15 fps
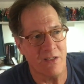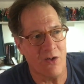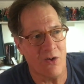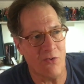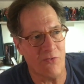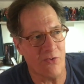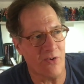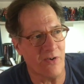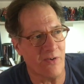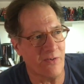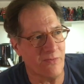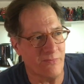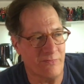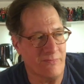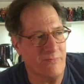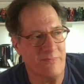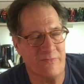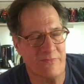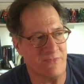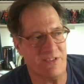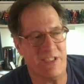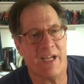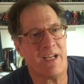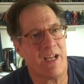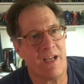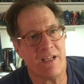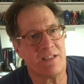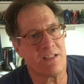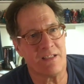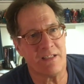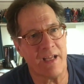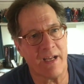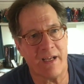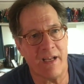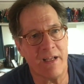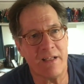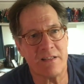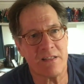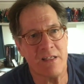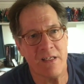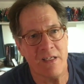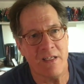over decades and decades.